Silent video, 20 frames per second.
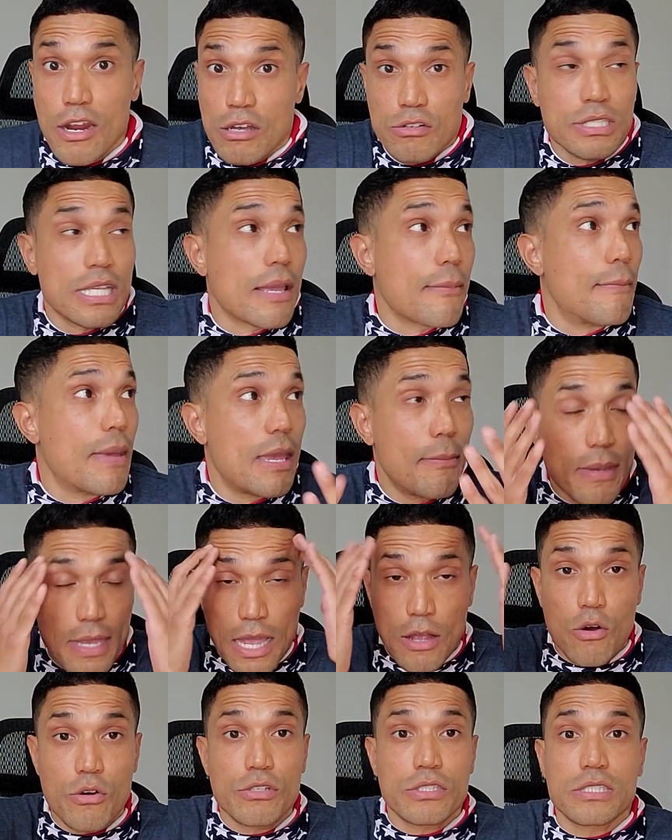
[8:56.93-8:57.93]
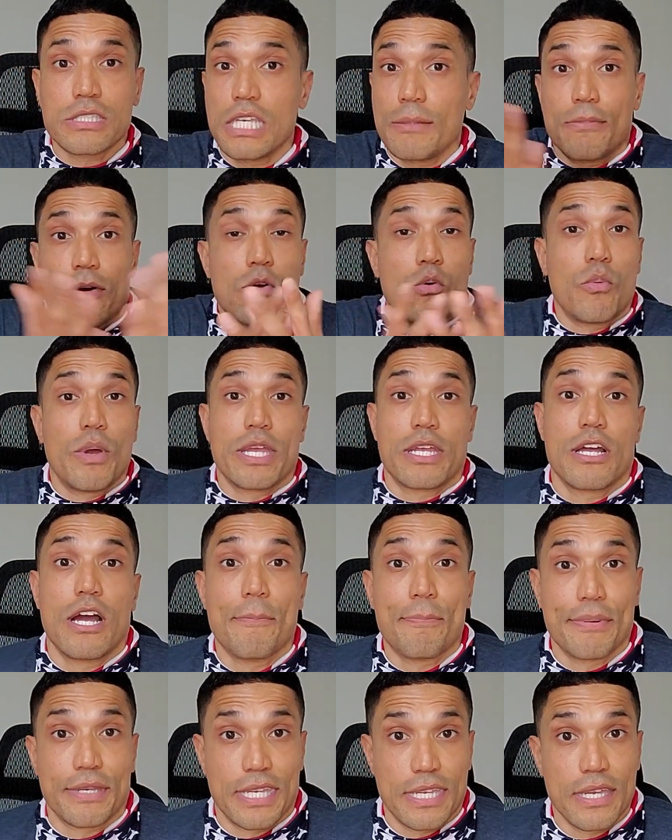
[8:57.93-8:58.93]
I was like, maybe I go to sleep, I don't wake
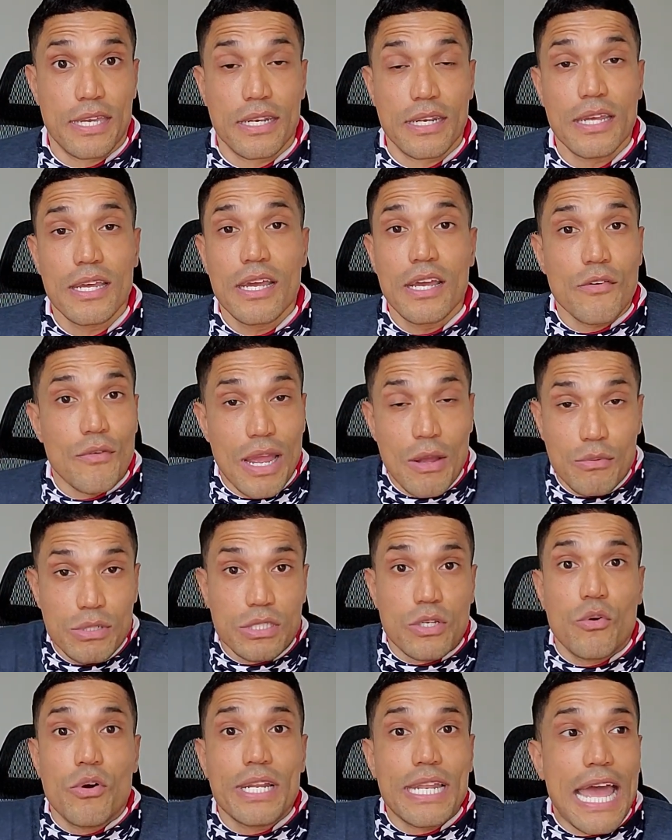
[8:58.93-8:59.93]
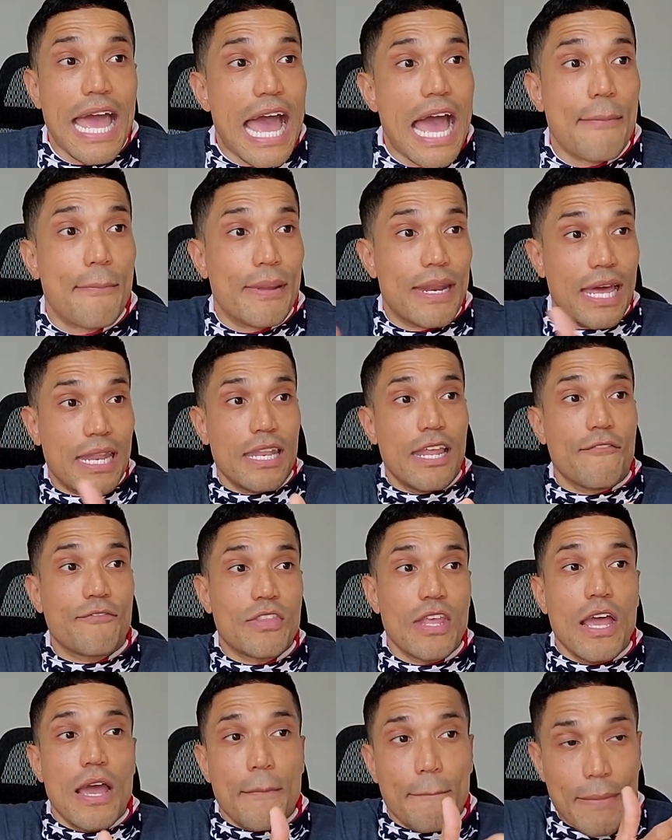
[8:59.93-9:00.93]
up again, right? What's going to happen? I left
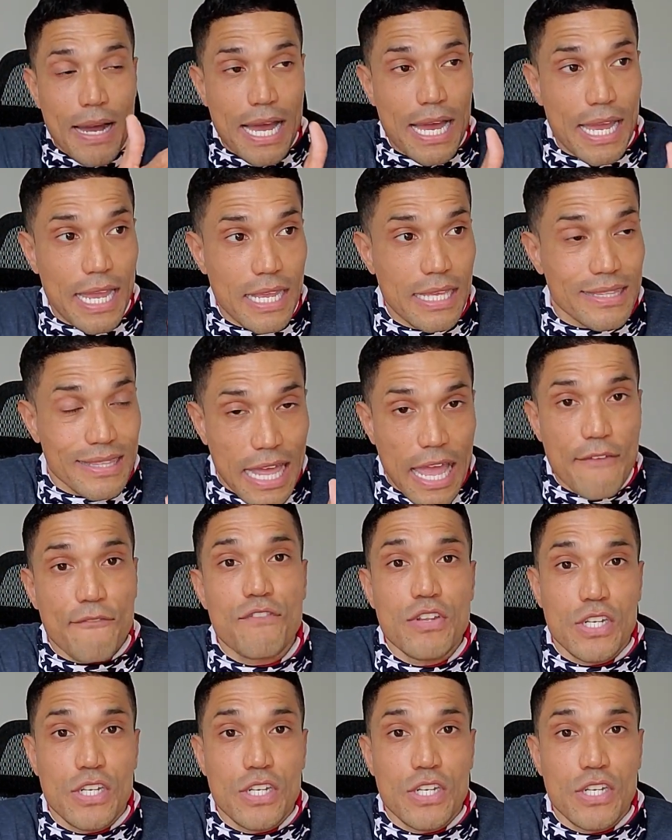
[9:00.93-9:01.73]
my life